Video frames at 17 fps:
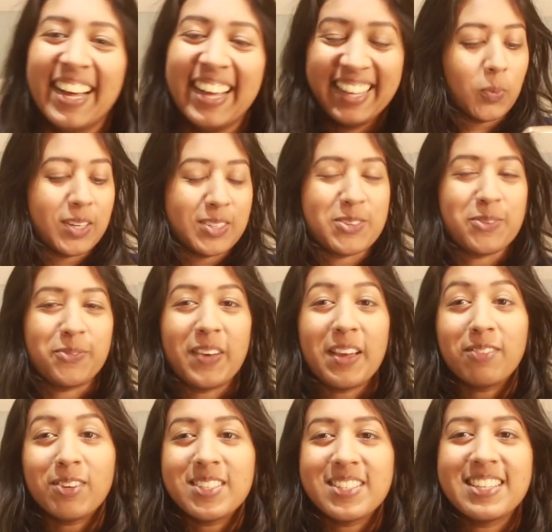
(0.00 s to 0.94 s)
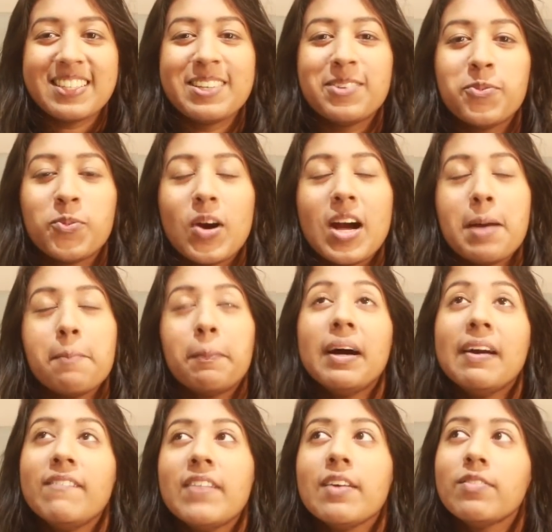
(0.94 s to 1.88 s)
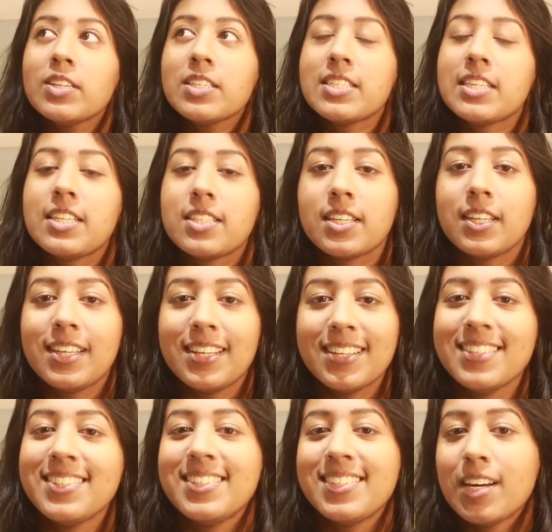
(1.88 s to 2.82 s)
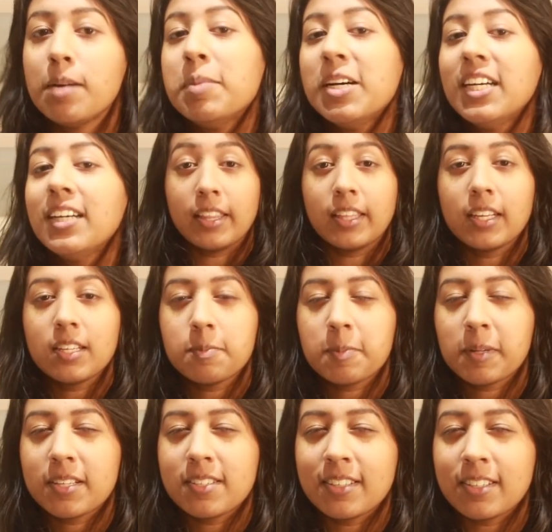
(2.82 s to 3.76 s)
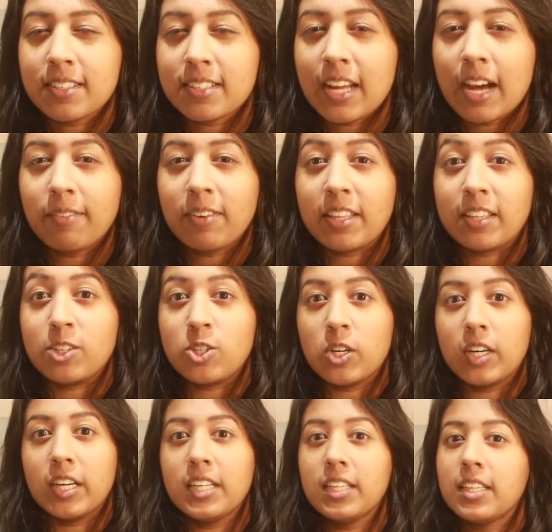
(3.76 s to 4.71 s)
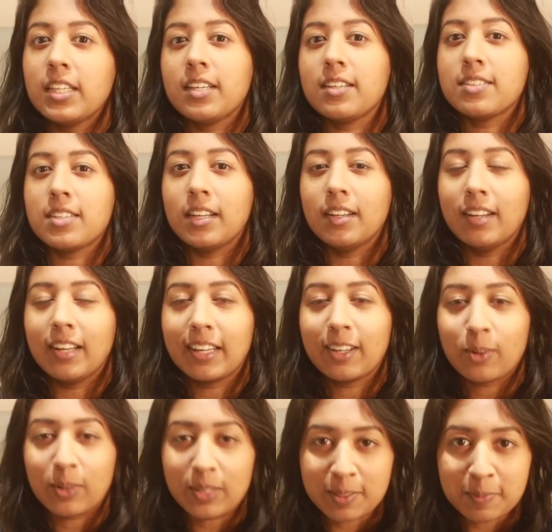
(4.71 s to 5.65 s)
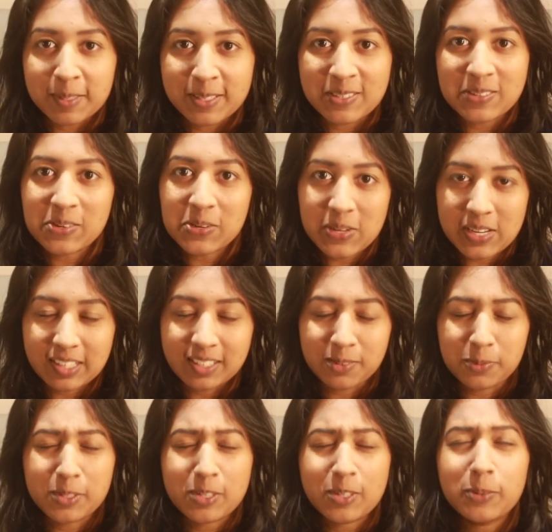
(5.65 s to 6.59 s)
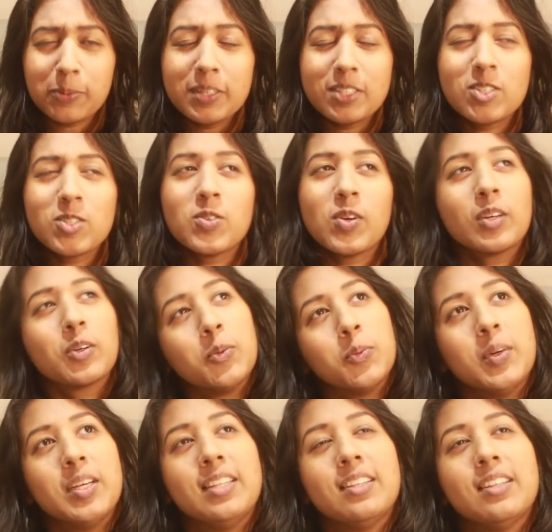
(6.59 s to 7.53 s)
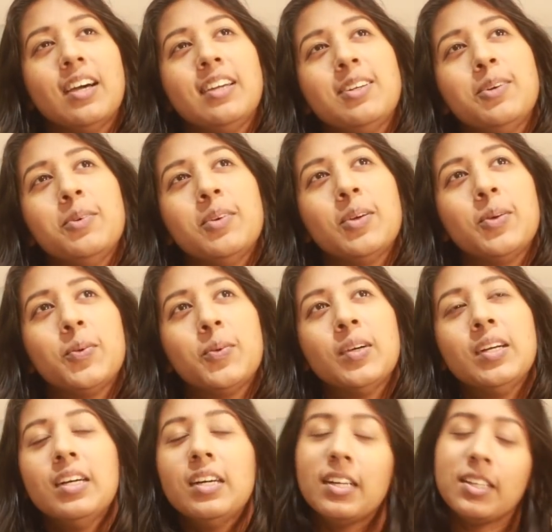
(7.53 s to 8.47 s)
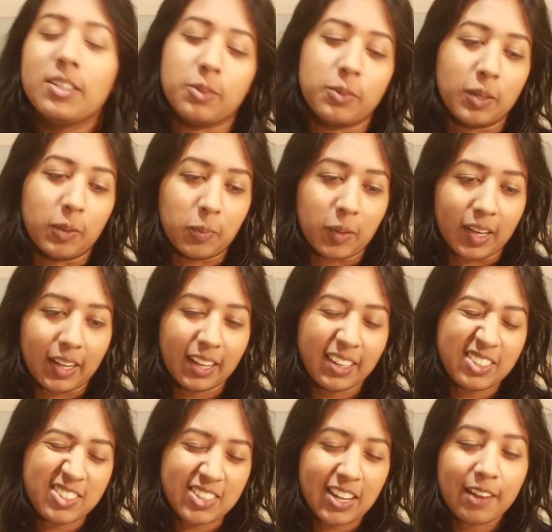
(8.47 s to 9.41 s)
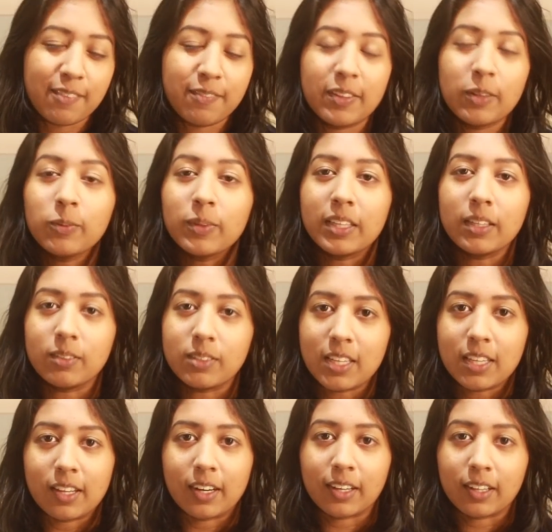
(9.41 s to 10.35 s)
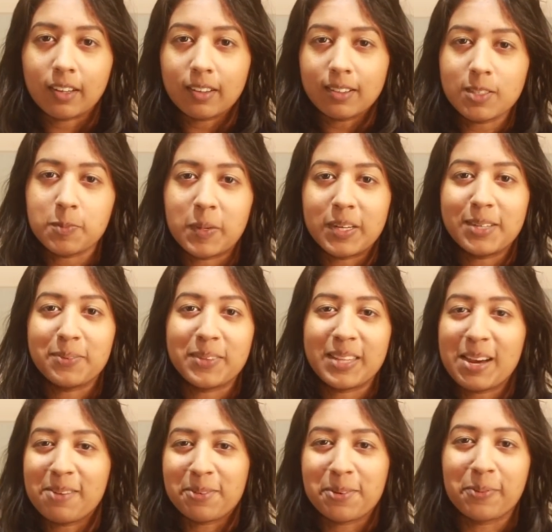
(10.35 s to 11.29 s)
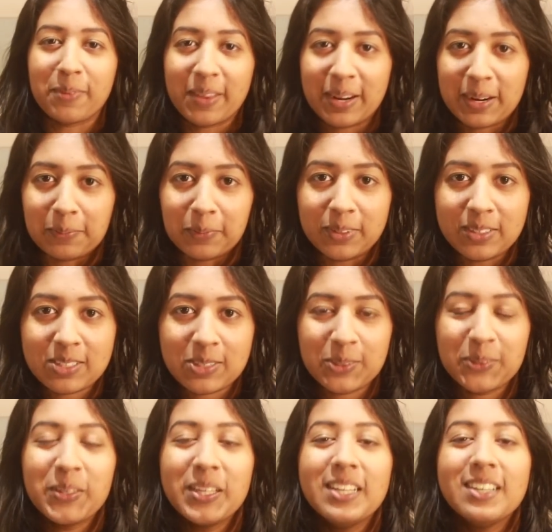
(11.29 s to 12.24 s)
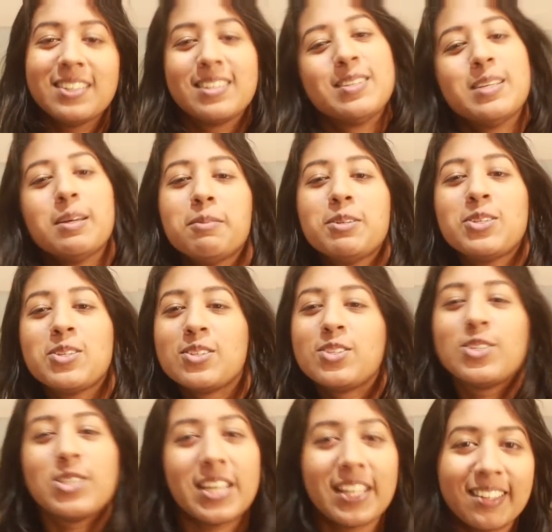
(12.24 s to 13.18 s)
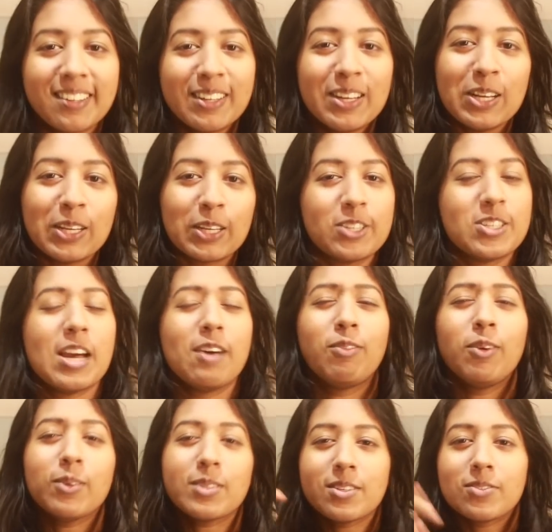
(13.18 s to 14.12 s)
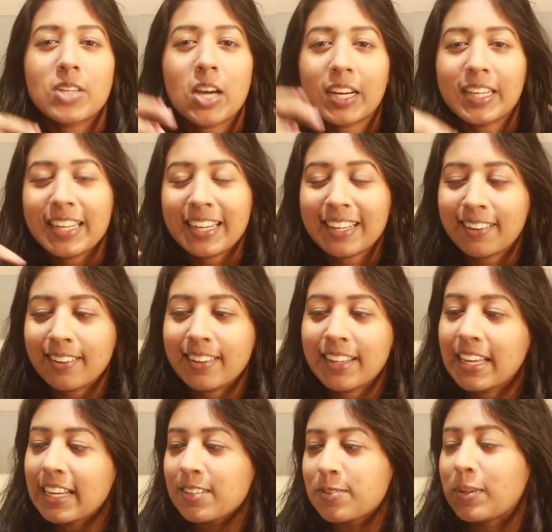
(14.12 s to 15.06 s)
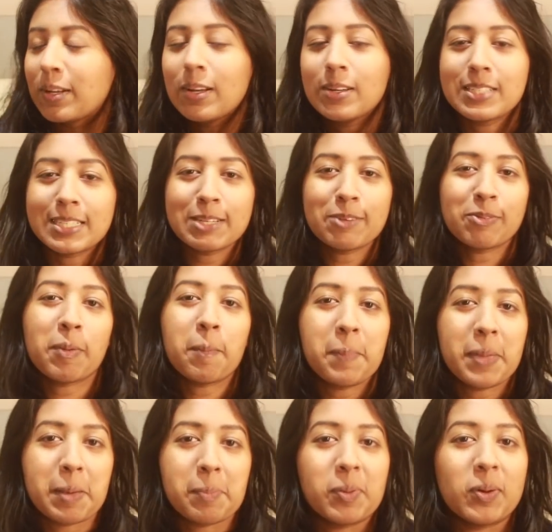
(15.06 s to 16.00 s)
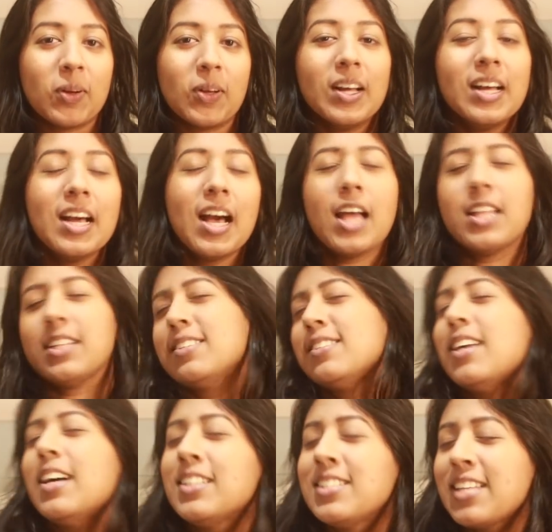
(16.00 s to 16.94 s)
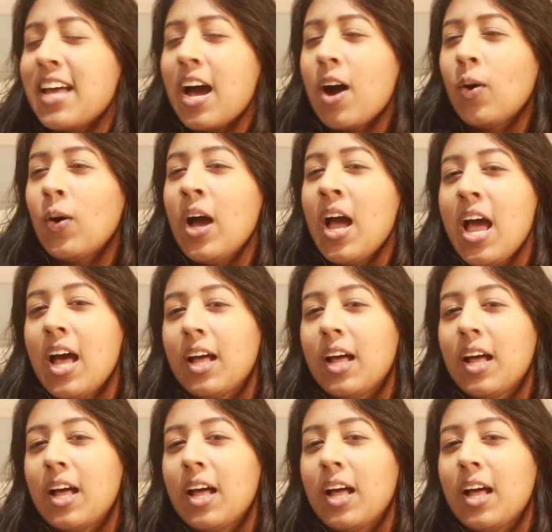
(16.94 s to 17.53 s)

What is your favourite season and why? My favourite season is summer. I think it's because it doesn't have any of the giant things in like Christmas and New Year's, which I always struggle with. I don't know, I do know why. I feel guilty that I can't spend it with everyone that I want to. Summer's just chill because you have lots of tiny little things with loads of different people and the sun's out.